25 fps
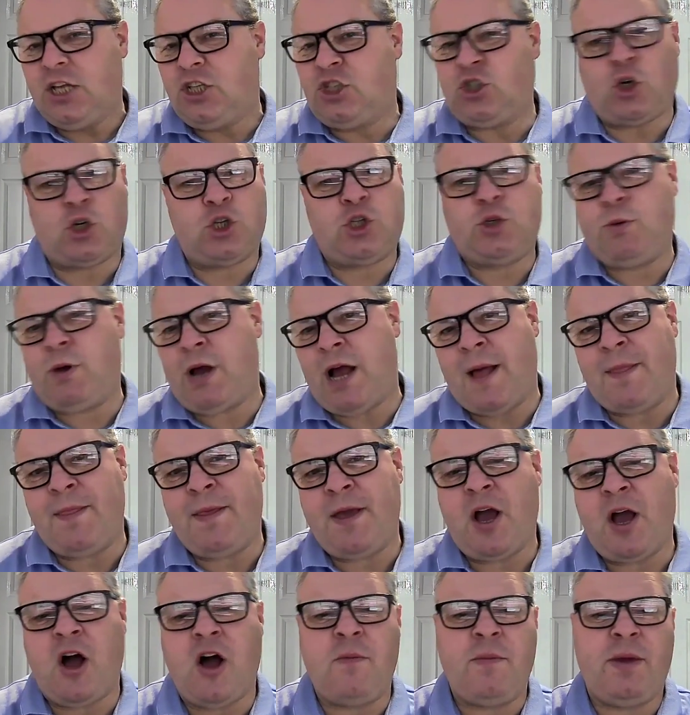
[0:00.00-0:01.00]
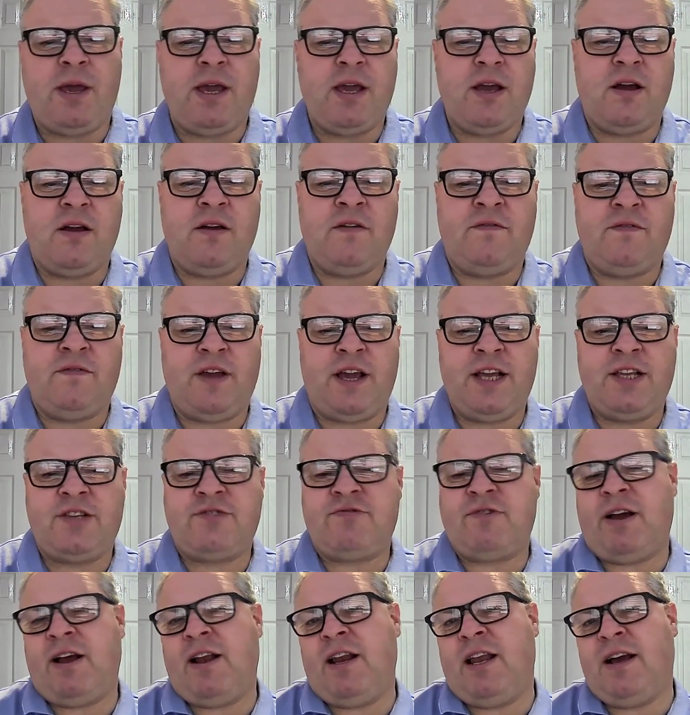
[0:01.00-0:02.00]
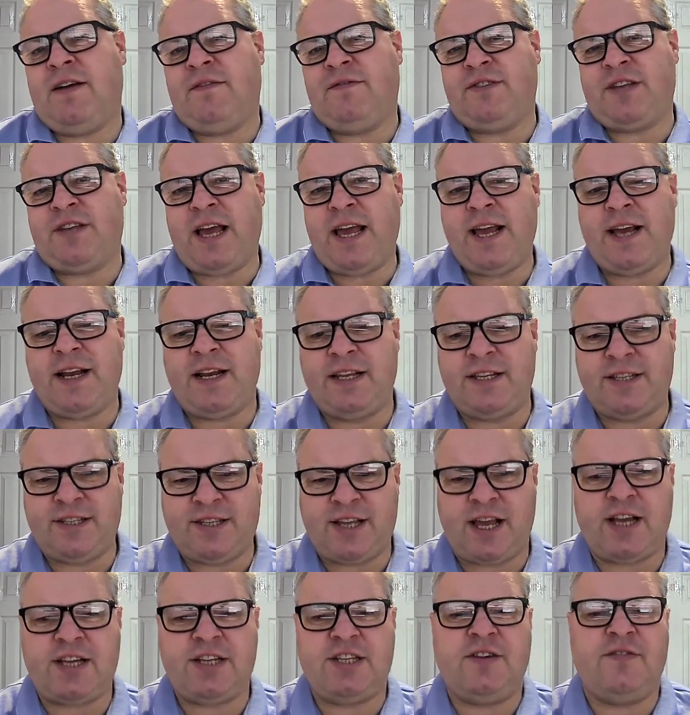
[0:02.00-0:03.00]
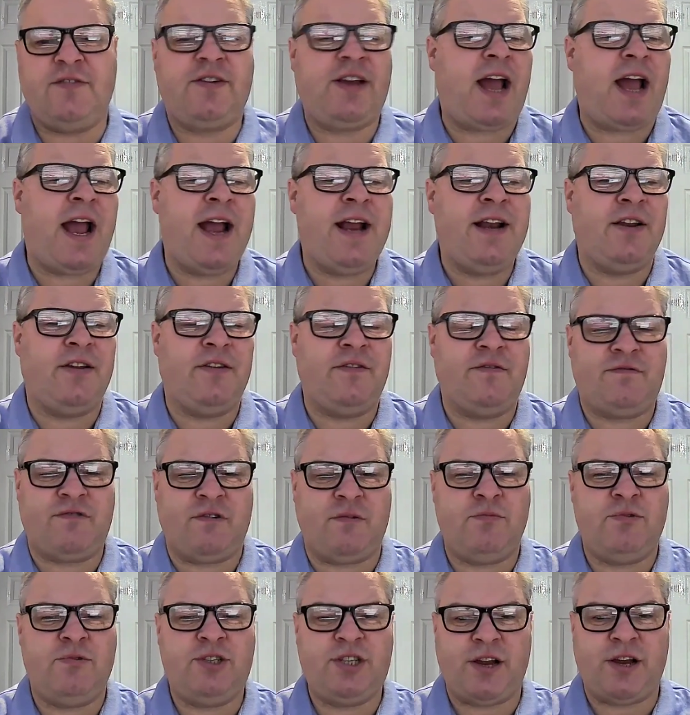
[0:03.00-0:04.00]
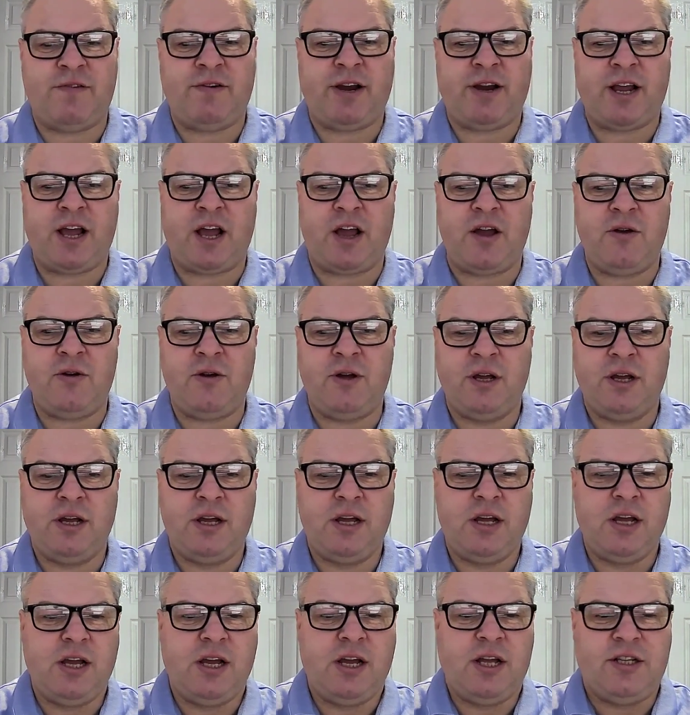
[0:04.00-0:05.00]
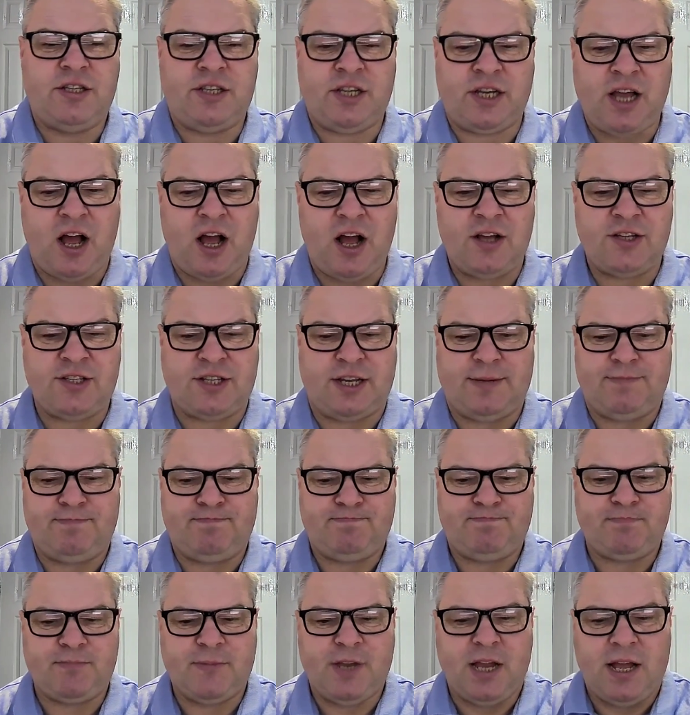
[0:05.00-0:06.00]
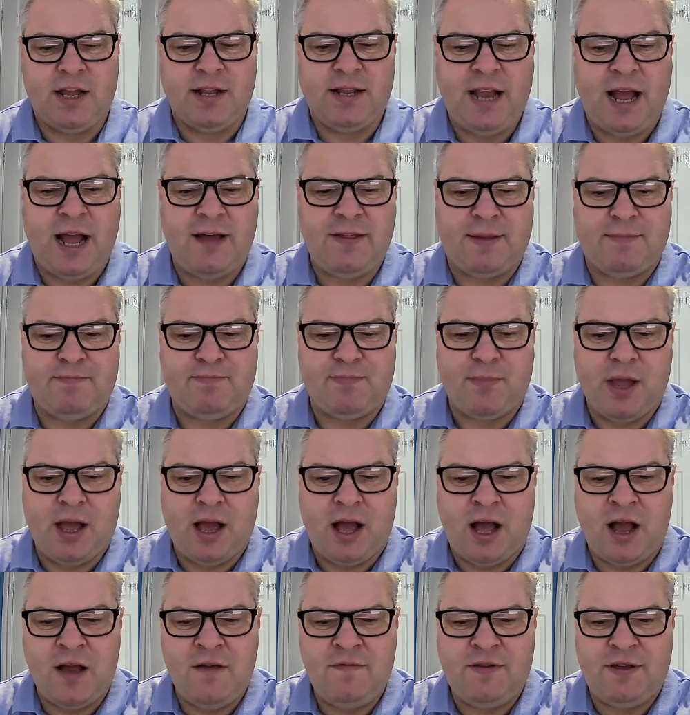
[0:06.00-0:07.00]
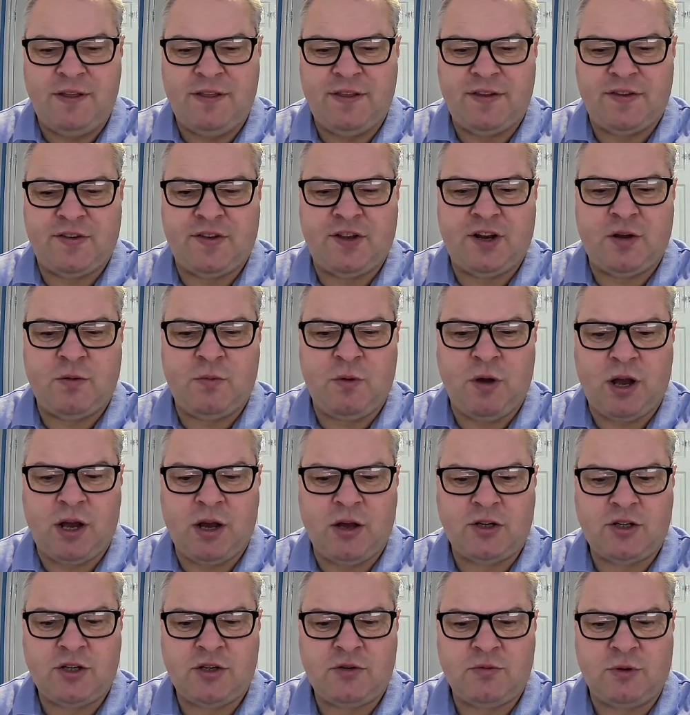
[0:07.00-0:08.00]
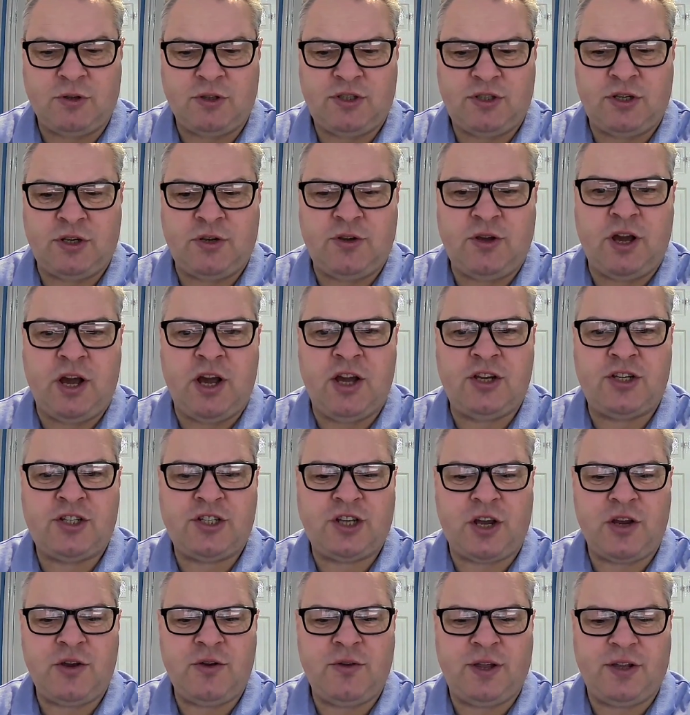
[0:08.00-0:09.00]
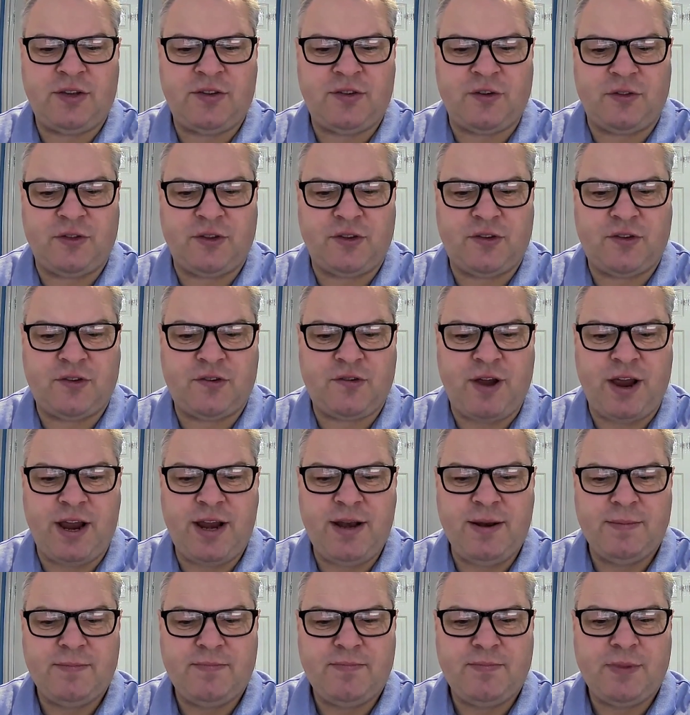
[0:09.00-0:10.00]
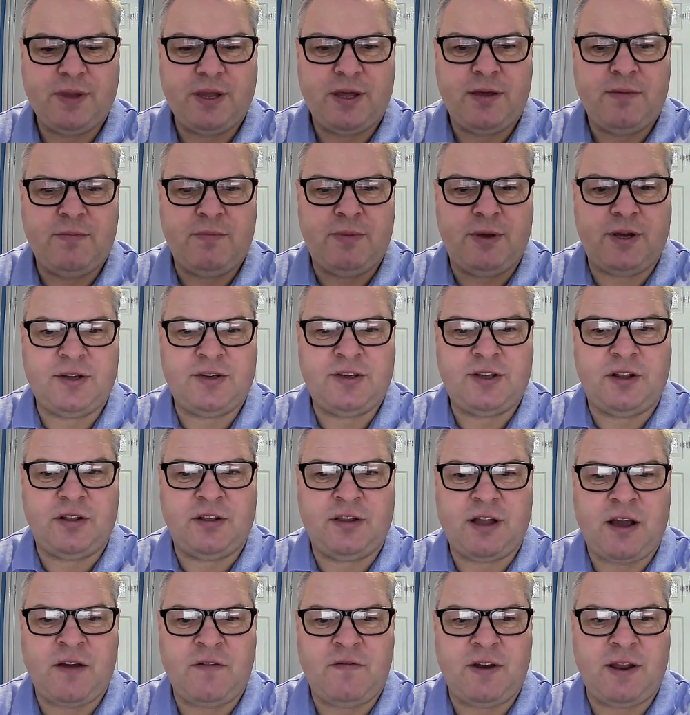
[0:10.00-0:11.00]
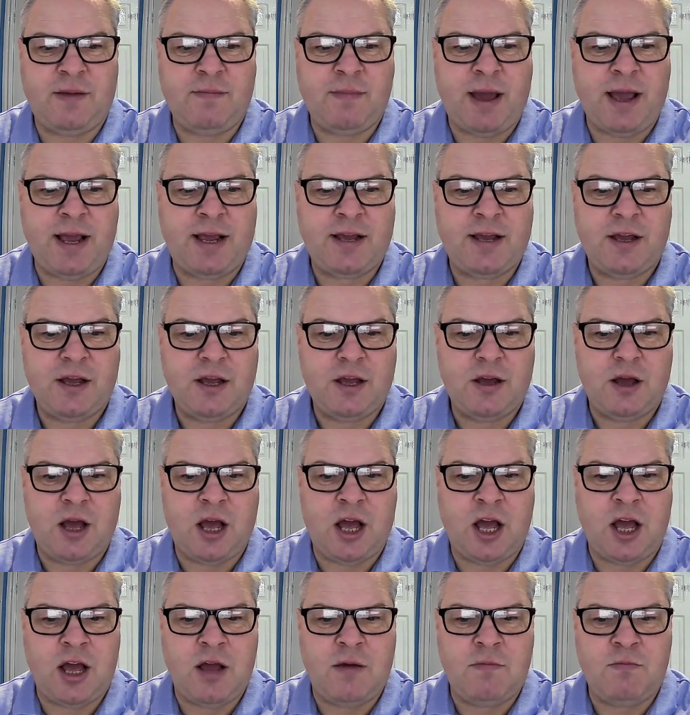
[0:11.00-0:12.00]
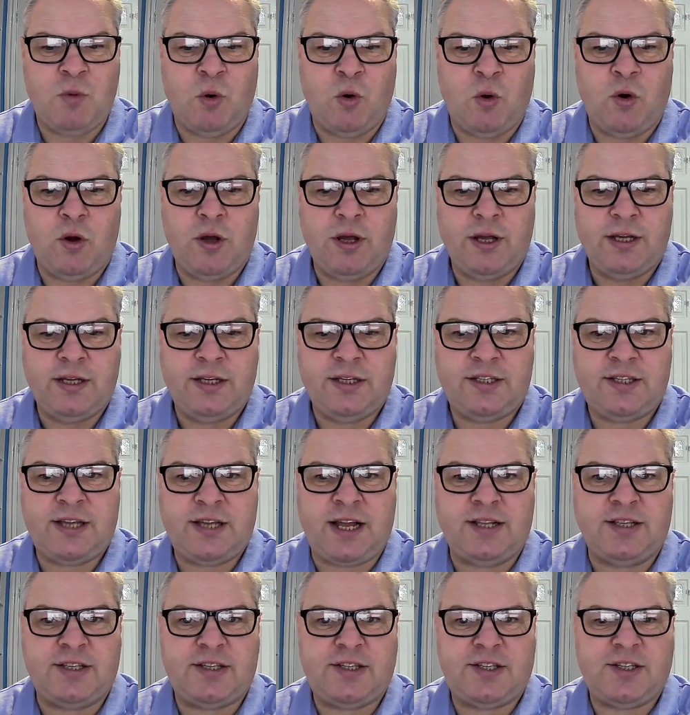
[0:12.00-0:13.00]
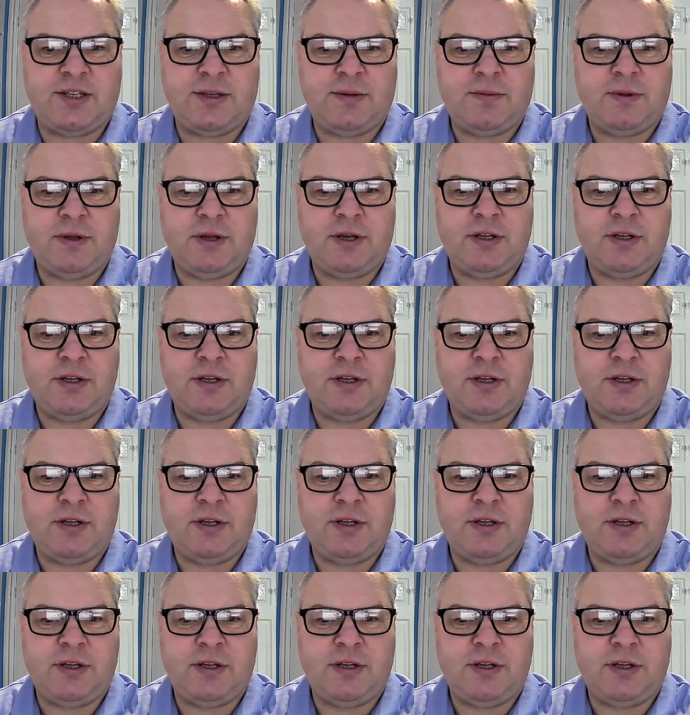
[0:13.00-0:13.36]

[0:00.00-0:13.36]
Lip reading: Joshua and the army of Israel have taken a section of Canaan from Jericho to Gaza. Now then, hopefully this is going to work. I just want to show you this on the screen because it will hopefully make more sense.